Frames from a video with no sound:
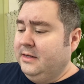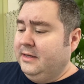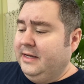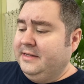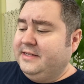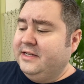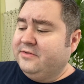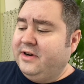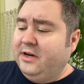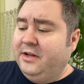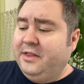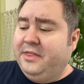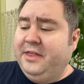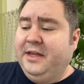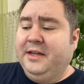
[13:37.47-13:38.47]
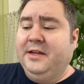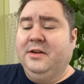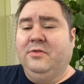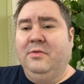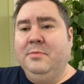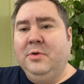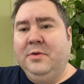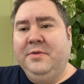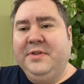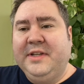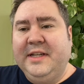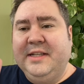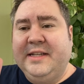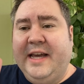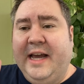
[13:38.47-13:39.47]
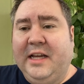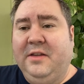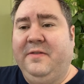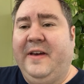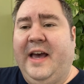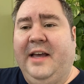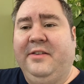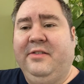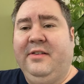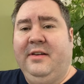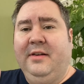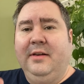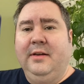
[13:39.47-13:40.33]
It says right on the thing, remove skin tags fast.